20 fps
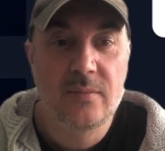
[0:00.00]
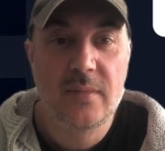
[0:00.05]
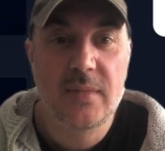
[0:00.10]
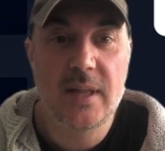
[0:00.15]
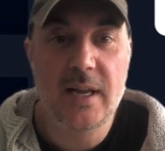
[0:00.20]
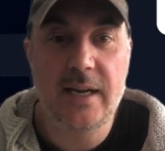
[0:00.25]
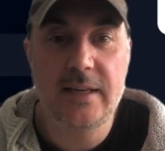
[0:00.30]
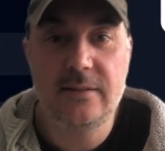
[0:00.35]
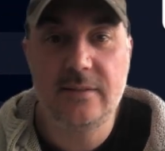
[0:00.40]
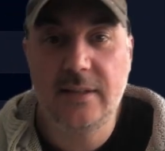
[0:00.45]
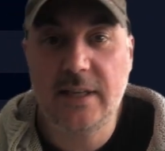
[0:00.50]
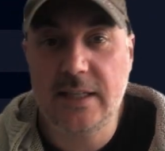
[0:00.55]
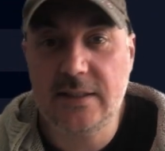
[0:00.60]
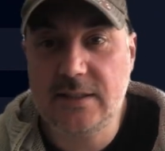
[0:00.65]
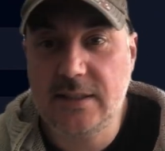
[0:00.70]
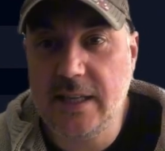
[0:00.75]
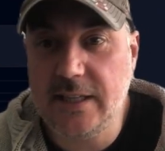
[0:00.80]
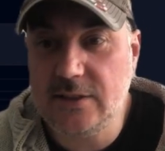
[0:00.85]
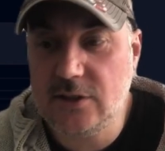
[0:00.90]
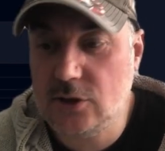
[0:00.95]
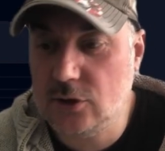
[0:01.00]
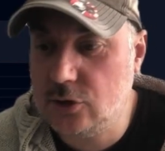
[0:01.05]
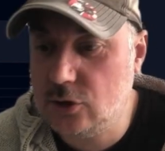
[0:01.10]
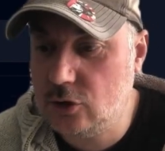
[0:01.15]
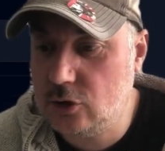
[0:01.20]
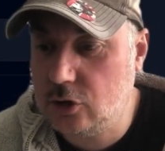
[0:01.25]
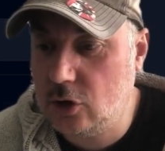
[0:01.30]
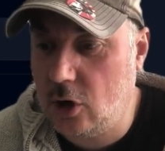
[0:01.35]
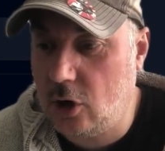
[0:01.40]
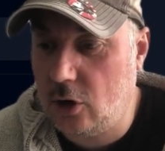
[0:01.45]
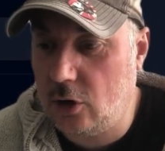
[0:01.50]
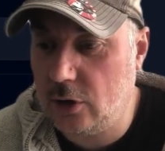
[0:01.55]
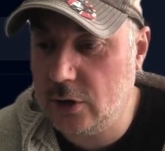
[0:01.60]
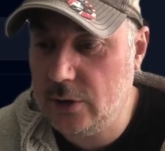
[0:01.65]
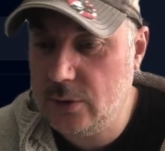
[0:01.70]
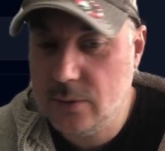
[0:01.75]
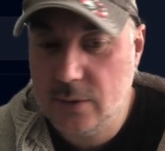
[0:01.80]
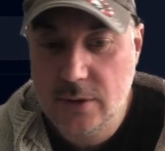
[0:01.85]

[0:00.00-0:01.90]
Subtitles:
Now, let's just try